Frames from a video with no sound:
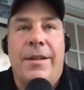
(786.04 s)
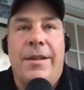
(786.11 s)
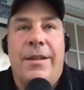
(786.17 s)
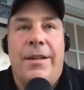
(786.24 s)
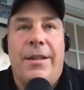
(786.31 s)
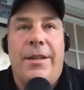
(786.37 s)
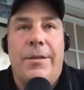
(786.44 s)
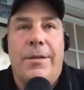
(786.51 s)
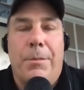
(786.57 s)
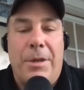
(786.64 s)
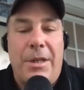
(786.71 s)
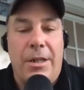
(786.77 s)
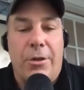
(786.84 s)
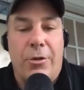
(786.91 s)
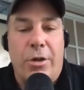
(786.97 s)
He was a
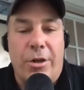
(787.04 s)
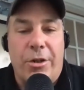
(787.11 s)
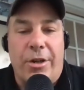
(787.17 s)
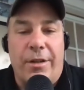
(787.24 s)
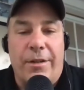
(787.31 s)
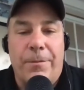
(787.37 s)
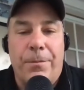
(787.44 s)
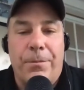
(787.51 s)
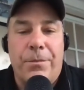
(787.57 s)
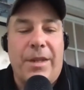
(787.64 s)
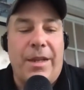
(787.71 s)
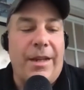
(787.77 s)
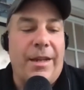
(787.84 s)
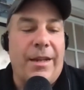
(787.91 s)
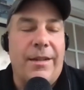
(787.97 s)
pediatrician,
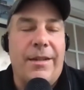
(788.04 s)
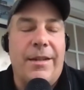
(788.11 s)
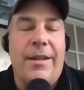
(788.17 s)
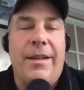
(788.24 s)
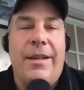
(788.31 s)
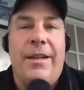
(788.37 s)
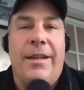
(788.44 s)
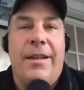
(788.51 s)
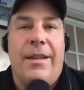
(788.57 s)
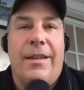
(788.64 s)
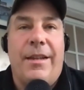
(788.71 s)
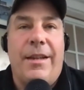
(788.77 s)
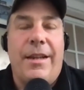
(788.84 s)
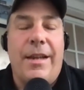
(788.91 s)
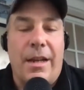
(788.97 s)
and
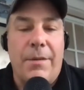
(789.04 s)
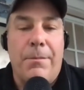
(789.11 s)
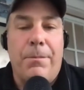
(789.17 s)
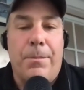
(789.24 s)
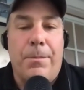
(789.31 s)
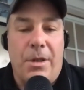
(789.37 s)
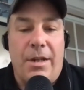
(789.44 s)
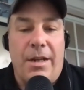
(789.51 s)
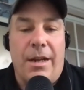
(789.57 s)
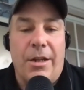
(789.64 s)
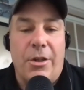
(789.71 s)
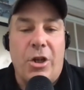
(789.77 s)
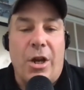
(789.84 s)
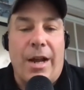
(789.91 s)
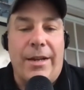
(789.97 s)
he had a
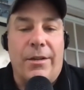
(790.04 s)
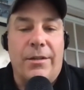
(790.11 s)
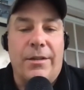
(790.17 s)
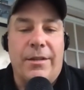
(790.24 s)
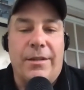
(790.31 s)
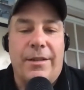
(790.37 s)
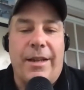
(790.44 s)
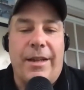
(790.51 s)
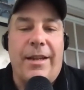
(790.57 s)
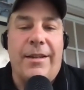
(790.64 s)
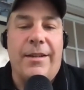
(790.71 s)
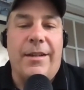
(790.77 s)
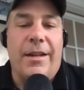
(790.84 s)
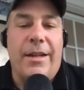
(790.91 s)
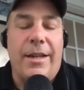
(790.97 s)
child,
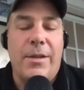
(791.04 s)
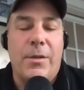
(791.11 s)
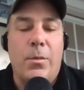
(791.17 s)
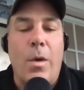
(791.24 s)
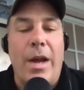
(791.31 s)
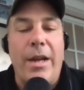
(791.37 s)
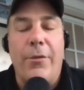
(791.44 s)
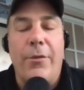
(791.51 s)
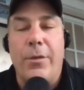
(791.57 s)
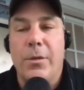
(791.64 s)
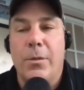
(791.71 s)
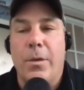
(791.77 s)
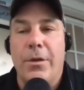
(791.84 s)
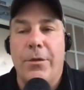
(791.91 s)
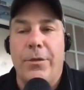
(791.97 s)
and his wife was
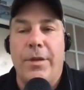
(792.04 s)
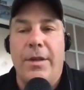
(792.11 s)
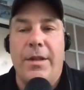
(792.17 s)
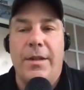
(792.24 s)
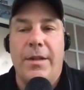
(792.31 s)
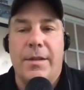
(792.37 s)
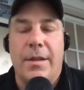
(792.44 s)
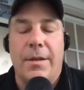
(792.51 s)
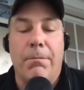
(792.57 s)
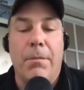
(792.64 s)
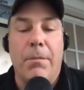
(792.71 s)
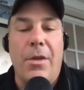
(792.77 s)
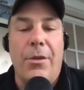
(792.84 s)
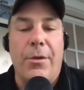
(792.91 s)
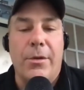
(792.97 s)
one of these
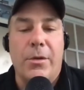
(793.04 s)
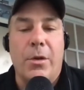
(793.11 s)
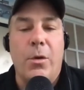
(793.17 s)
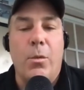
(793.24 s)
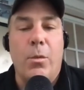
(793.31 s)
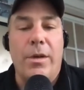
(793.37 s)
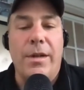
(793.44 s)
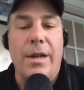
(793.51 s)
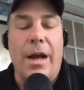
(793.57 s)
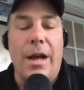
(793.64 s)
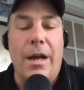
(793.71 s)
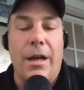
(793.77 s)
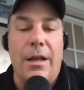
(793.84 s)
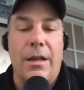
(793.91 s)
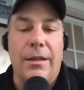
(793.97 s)
mothers who would
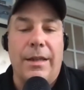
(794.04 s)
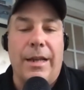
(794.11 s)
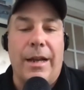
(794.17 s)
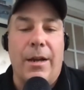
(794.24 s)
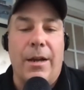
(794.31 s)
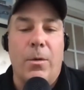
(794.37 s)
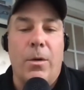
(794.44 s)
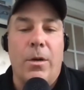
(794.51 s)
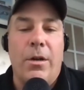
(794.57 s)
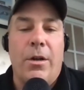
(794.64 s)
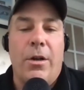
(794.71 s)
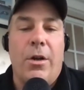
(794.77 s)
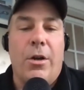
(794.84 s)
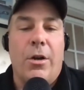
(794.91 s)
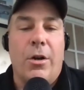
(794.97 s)
not allow
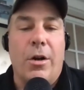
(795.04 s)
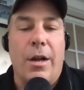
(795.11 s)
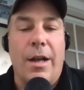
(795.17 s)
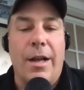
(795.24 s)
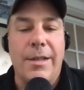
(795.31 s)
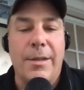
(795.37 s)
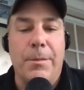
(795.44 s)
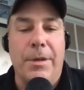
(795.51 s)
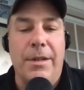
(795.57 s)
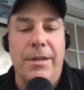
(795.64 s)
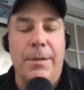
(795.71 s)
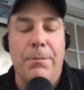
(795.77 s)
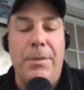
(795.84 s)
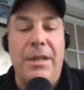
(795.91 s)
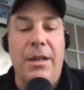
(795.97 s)
her husband
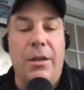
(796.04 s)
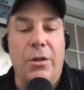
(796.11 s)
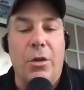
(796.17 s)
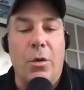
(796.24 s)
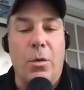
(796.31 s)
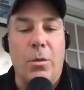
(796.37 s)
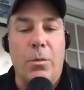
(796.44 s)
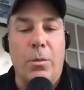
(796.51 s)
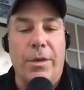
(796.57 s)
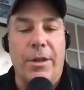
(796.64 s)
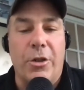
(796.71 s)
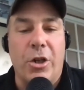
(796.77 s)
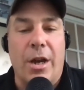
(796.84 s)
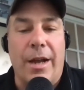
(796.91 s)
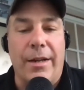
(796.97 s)
to be alone with the
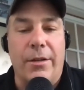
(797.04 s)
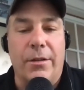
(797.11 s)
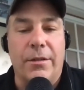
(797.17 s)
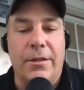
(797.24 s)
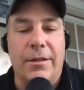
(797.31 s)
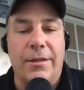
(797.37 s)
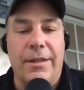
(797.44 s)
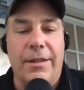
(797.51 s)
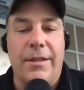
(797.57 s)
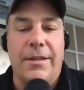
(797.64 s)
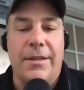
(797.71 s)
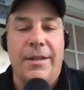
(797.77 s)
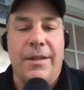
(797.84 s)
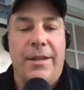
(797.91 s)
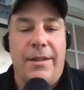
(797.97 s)
child.
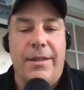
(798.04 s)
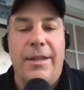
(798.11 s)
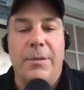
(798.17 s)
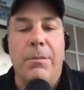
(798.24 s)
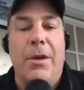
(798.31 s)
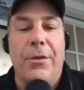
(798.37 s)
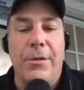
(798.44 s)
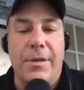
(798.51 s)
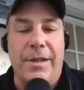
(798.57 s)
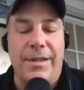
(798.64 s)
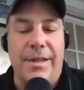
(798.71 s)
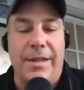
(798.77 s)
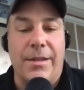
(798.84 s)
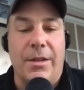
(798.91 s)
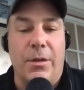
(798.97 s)
These mothers
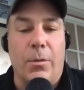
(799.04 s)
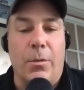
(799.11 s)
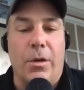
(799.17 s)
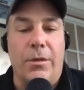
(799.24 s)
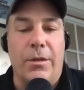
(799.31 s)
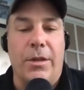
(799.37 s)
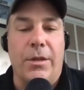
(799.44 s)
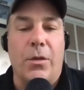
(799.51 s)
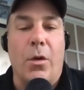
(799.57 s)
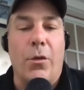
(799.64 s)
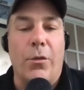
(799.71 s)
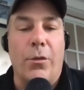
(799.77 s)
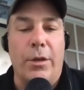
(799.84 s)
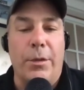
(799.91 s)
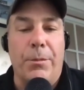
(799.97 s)
exist in the world, these
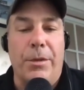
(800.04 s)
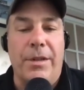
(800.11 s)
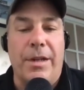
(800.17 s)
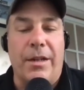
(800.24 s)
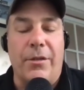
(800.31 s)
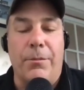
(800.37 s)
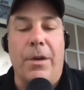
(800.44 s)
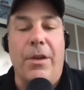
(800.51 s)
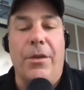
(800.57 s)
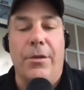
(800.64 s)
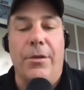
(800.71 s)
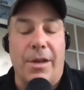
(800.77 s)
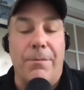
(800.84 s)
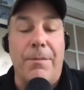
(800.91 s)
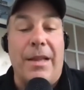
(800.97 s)
overly protective
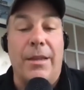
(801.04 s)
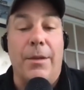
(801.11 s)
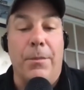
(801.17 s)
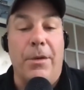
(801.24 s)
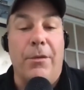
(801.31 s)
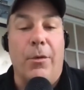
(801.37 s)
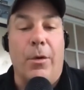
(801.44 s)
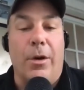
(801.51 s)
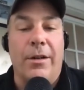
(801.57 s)
mothers. I've met them before.